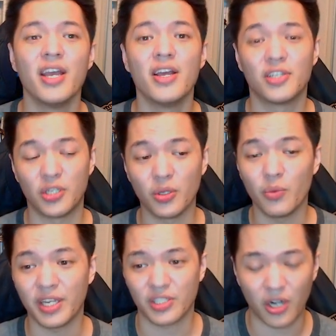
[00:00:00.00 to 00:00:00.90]
to the
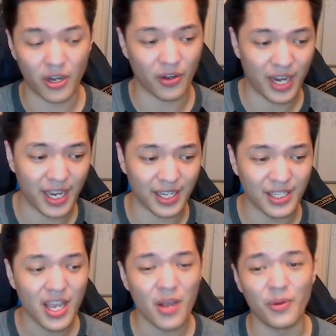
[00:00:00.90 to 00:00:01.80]
weakest card in your hand,
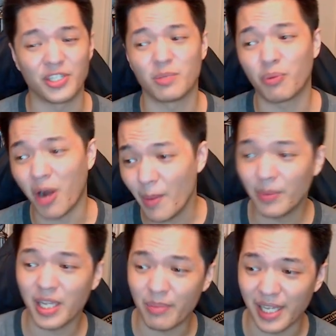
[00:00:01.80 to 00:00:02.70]
which is
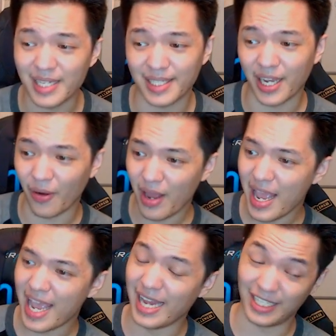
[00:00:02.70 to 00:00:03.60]
probably a Blade Scout,
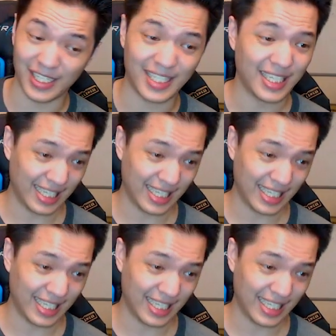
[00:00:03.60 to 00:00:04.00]
and it just...